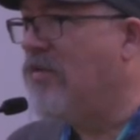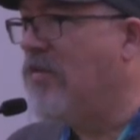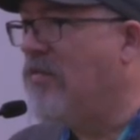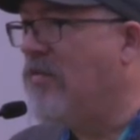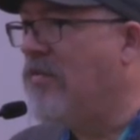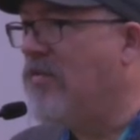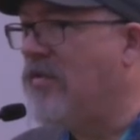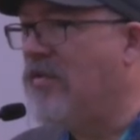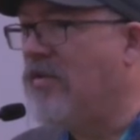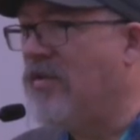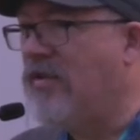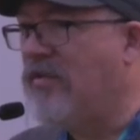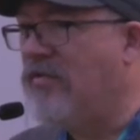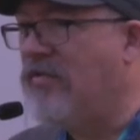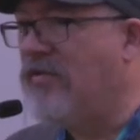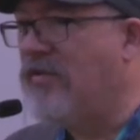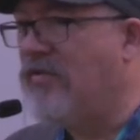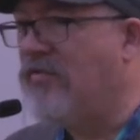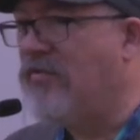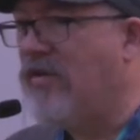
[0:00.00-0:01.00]
we would look at
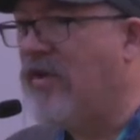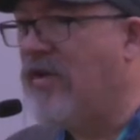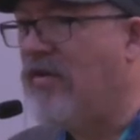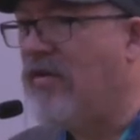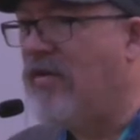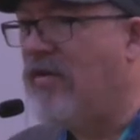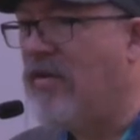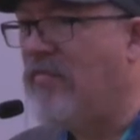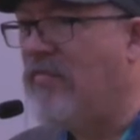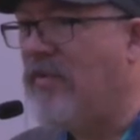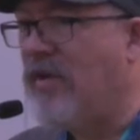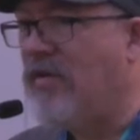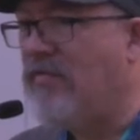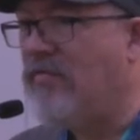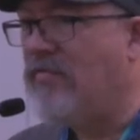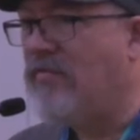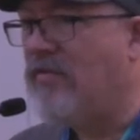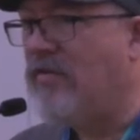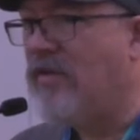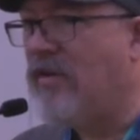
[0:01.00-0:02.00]
trying to automate
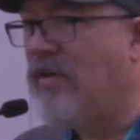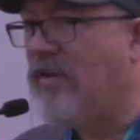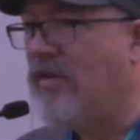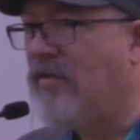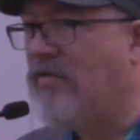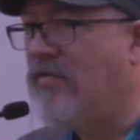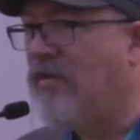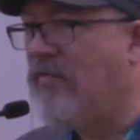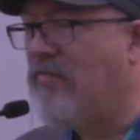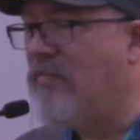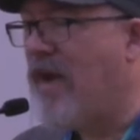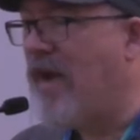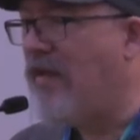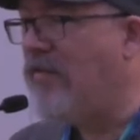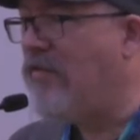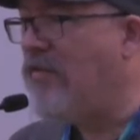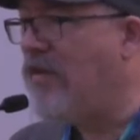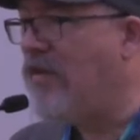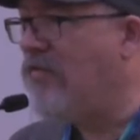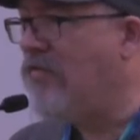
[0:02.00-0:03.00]
looking at bad
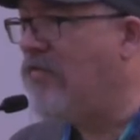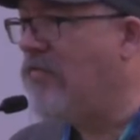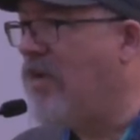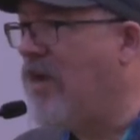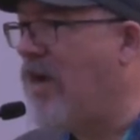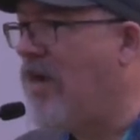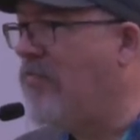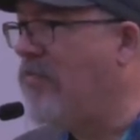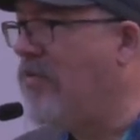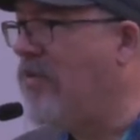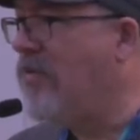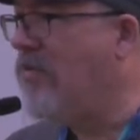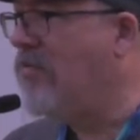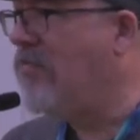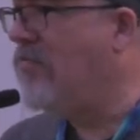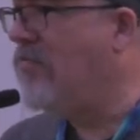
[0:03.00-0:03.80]
things that would happen in